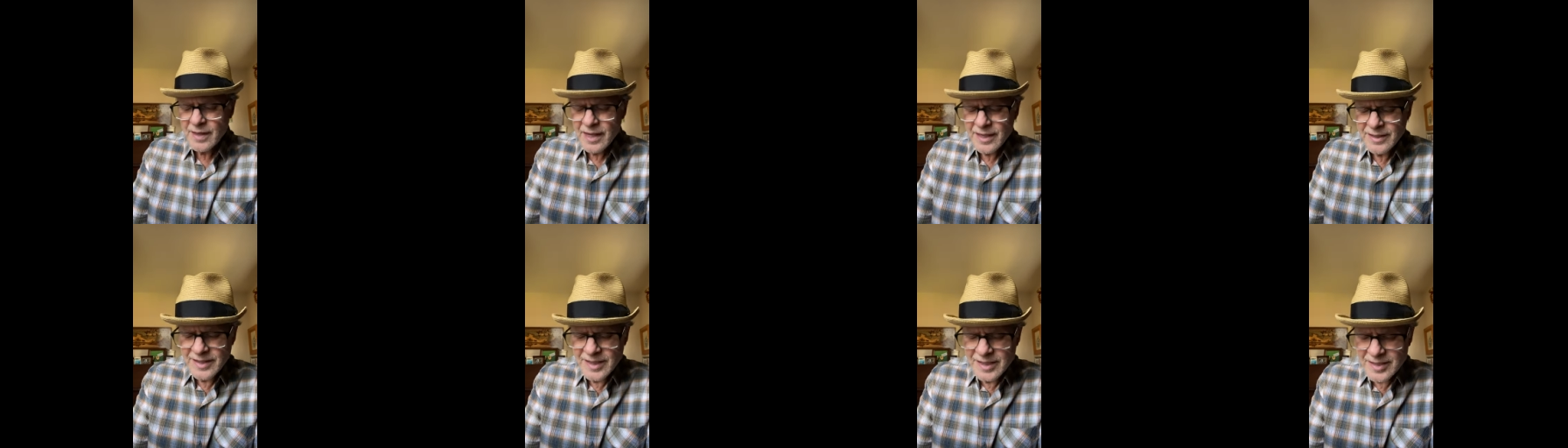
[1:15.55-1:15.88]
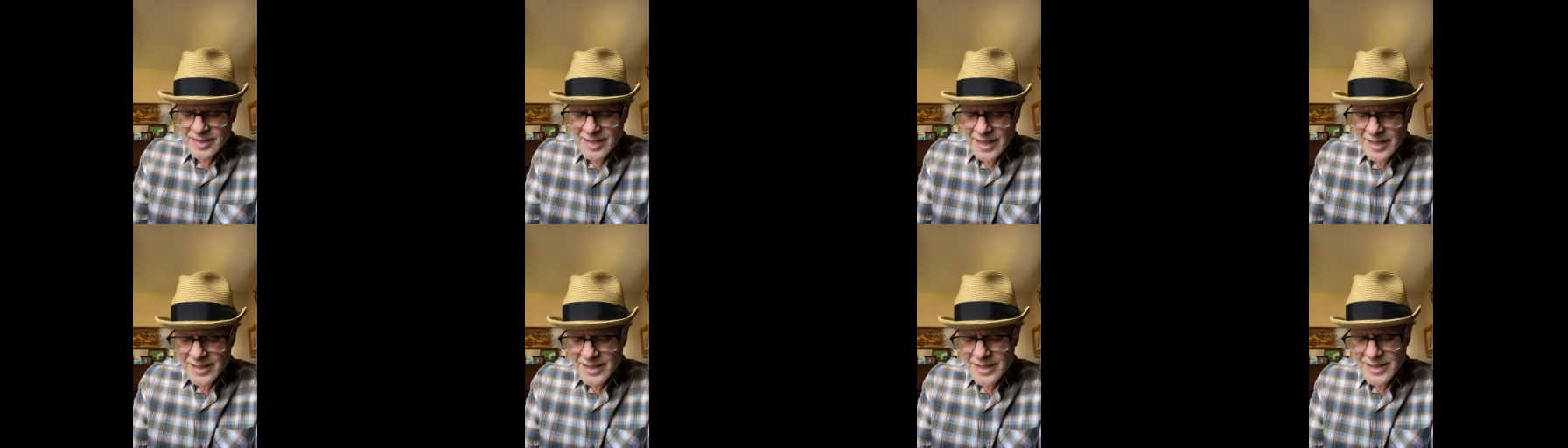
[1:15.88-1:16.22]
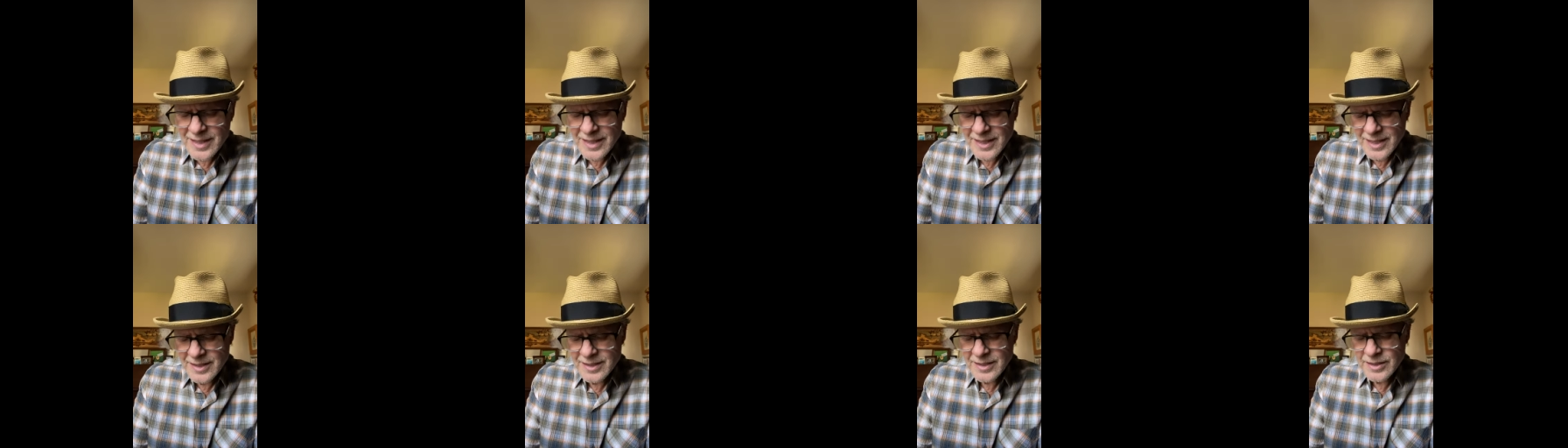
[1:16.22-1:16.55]
descended
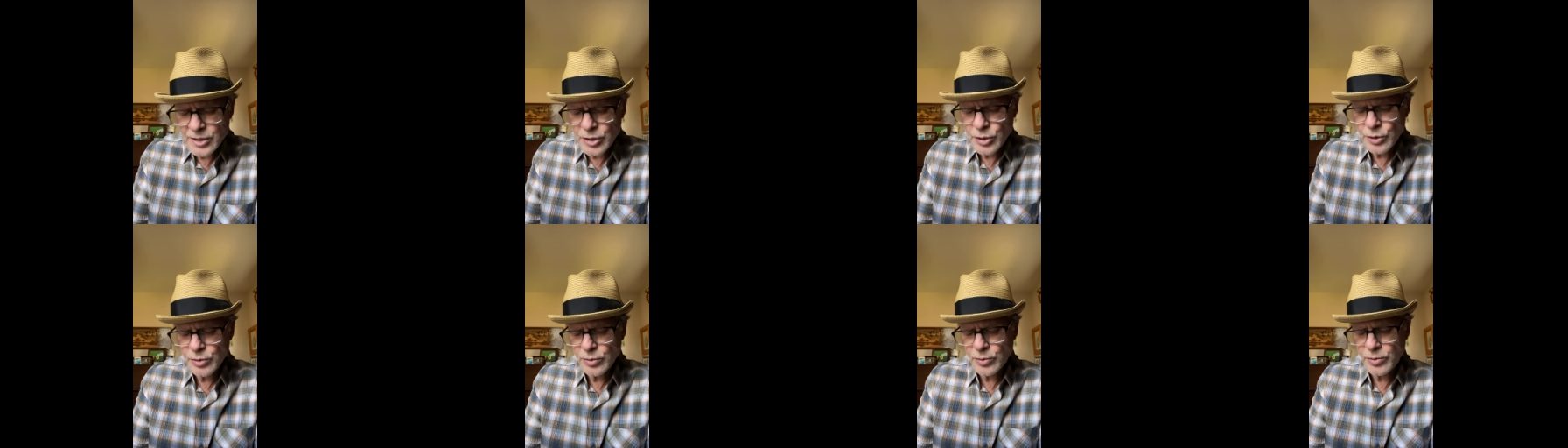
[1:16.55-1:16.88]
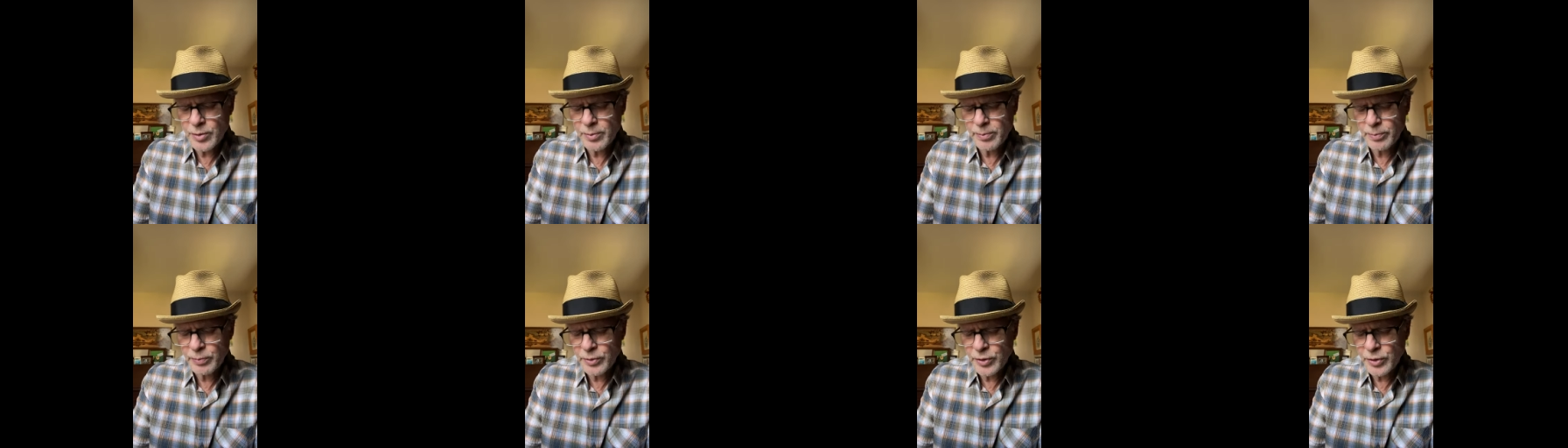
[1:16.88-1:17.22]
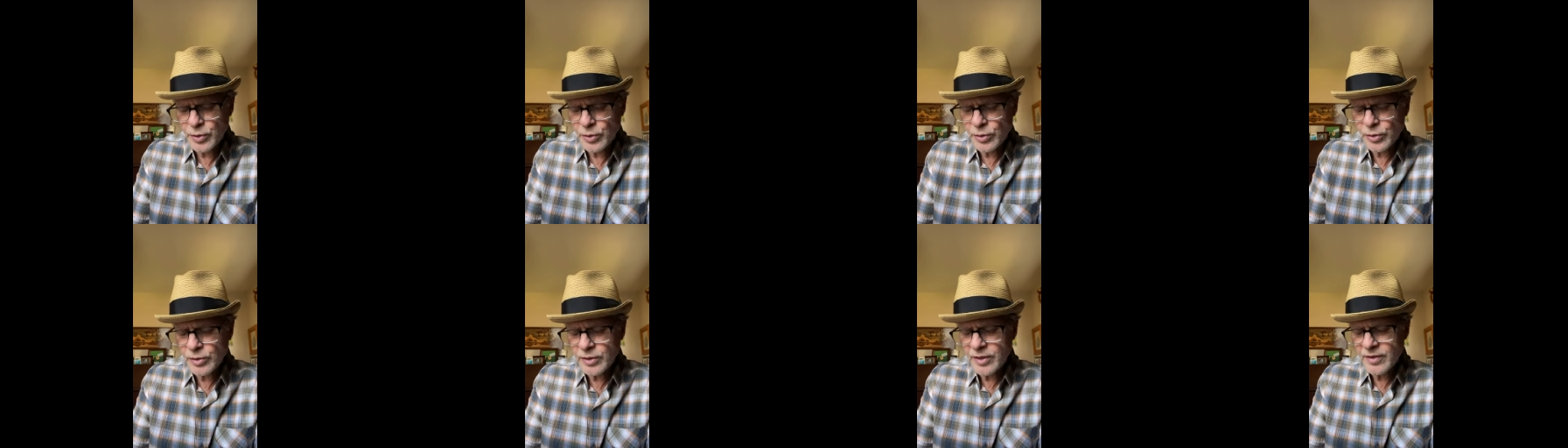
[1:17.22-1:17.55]
into the
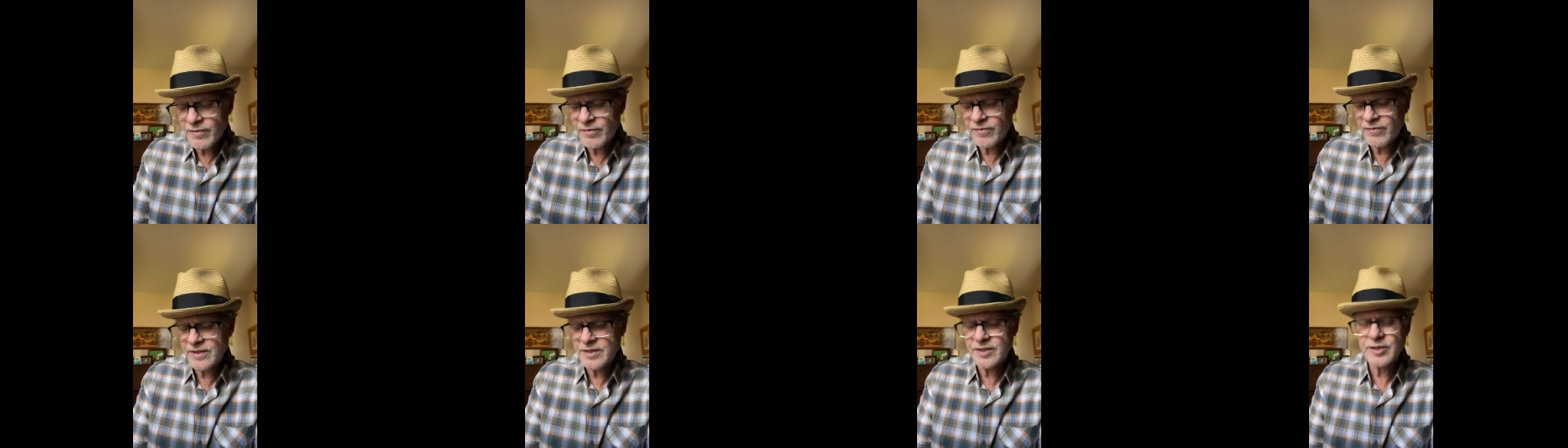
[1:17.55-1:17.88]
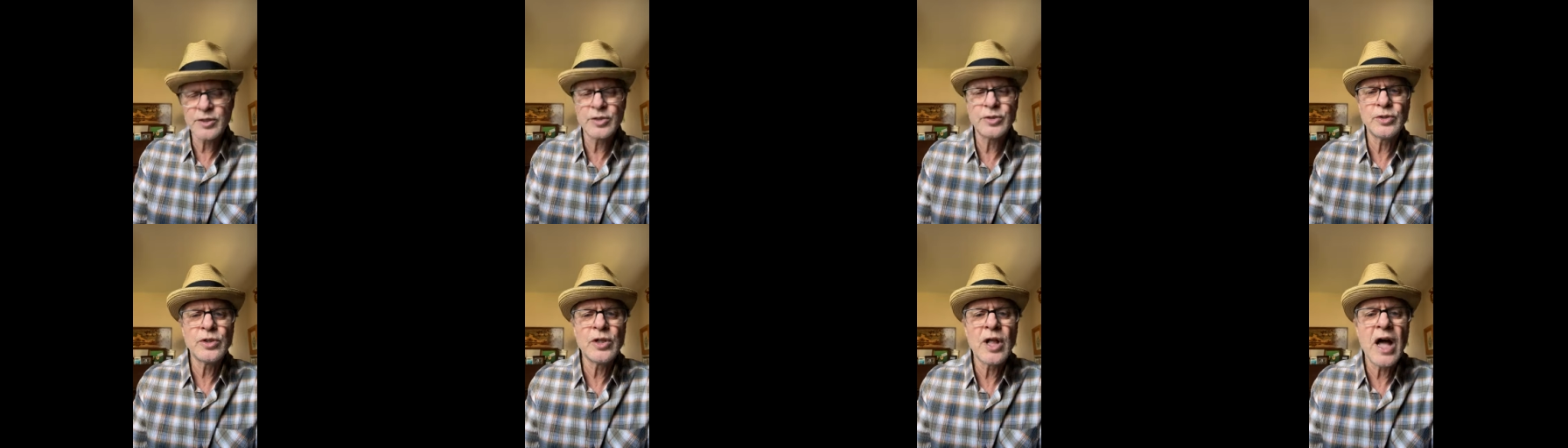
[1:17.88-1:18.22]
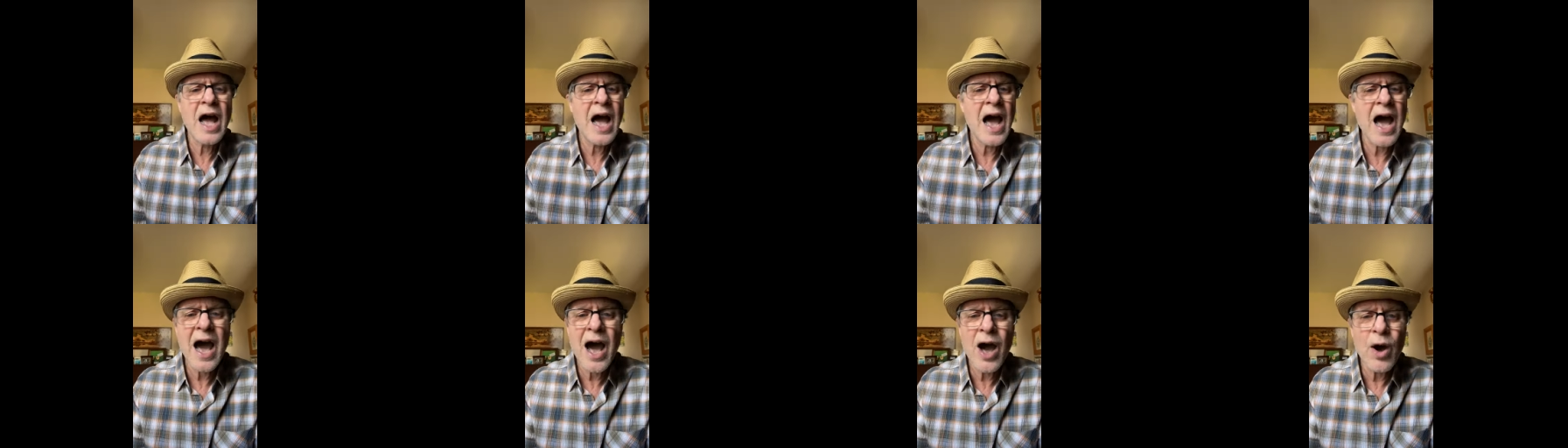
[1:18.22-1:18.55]
purely physical
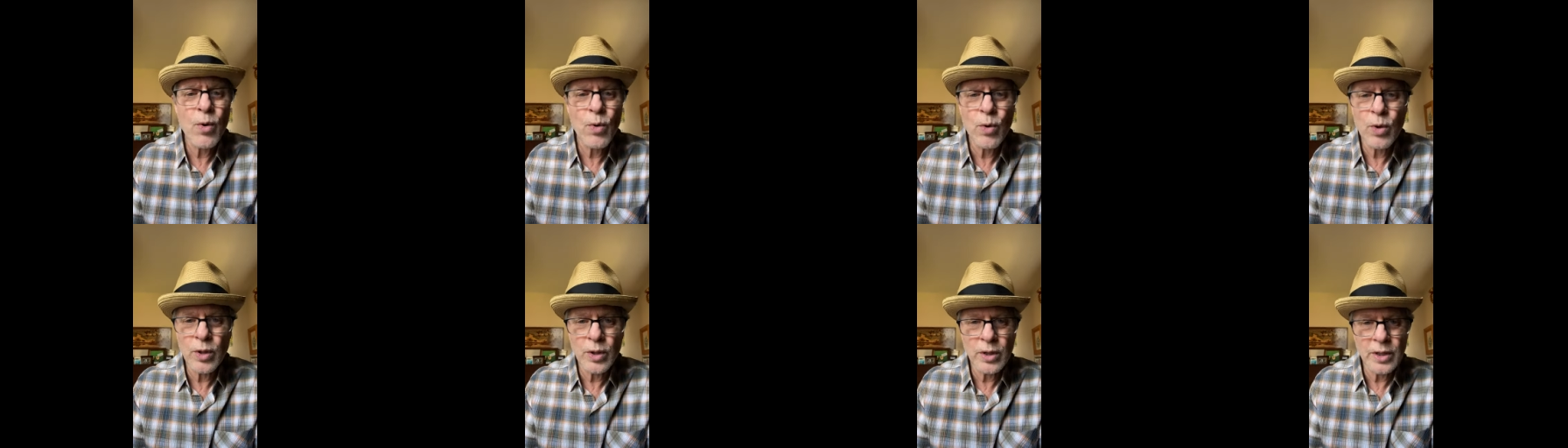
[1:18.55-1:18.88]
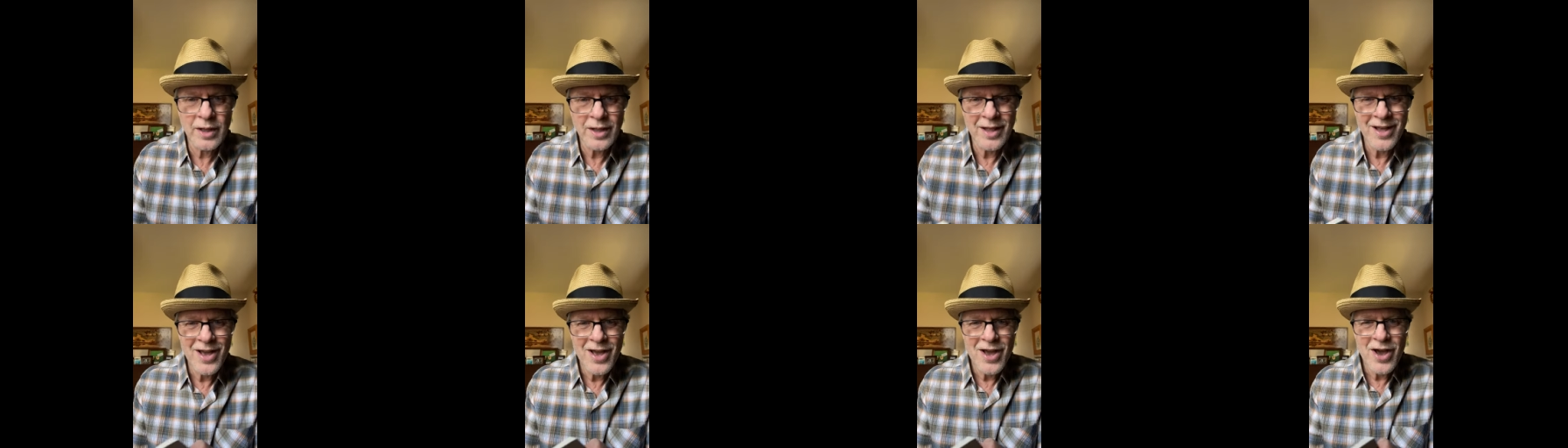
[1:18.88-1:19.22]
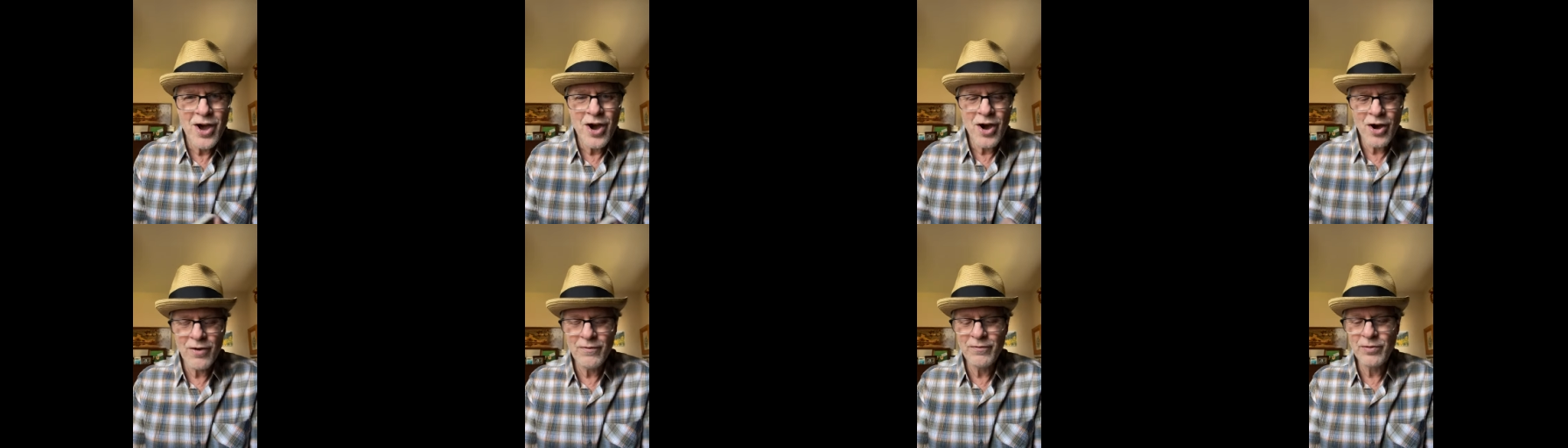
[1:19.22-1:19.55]
howl
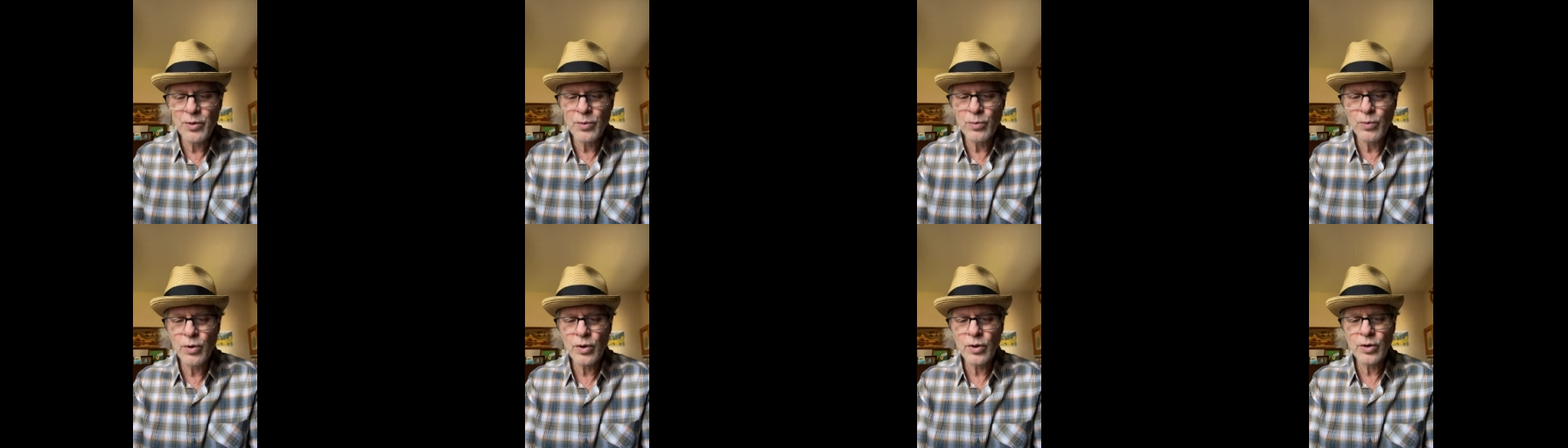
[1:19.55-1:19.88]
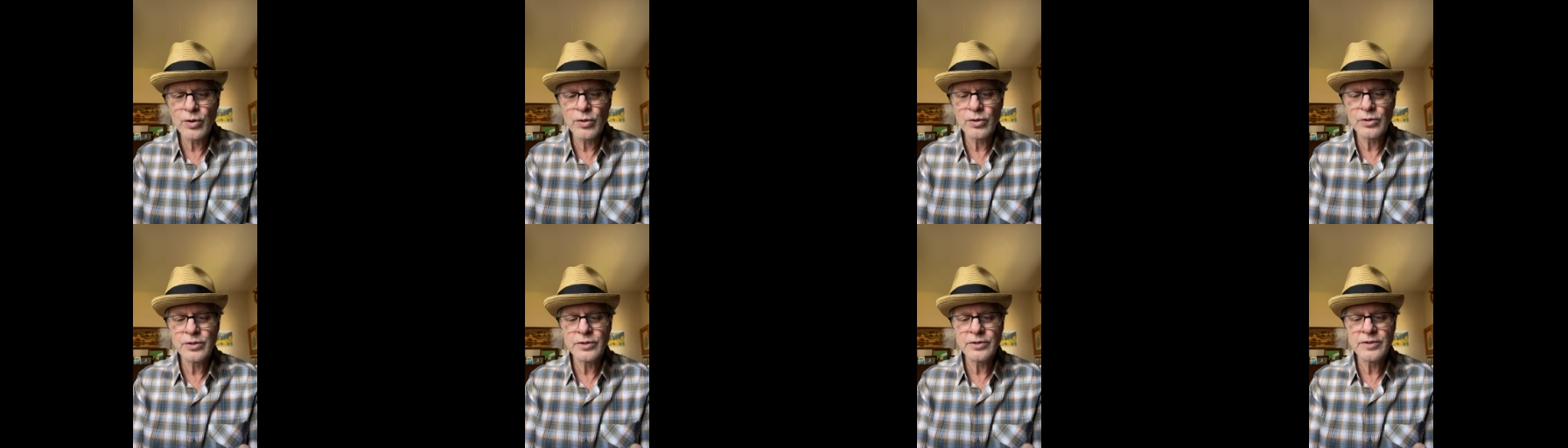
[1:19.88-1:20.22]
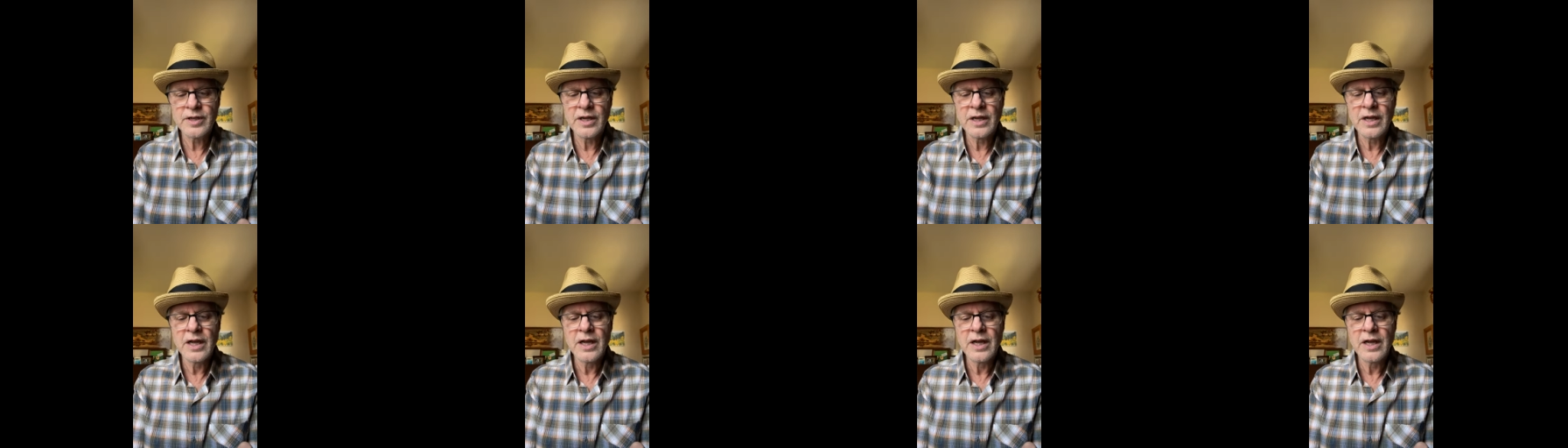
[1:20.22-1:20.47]
of the world,